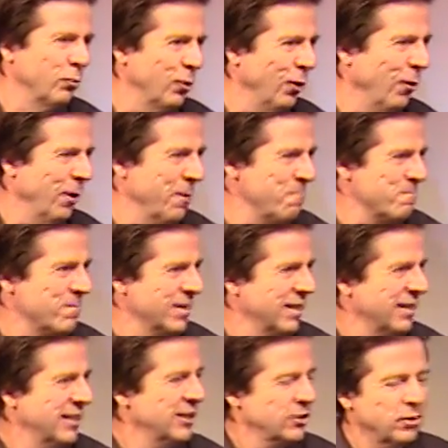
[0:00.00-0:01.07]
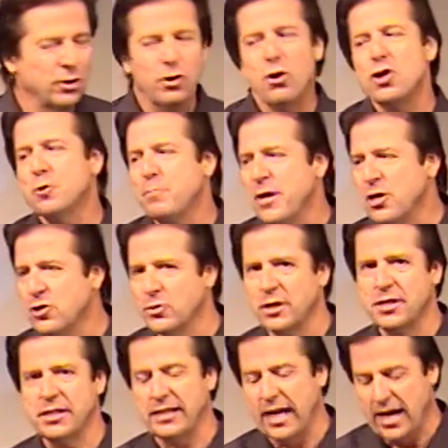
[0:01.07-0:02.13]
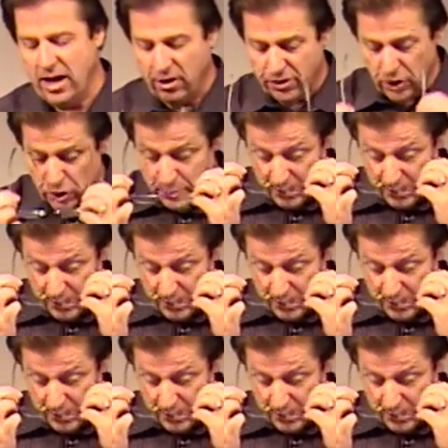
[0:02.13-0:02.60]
glory. So the Lord speaks to us and says, All authority has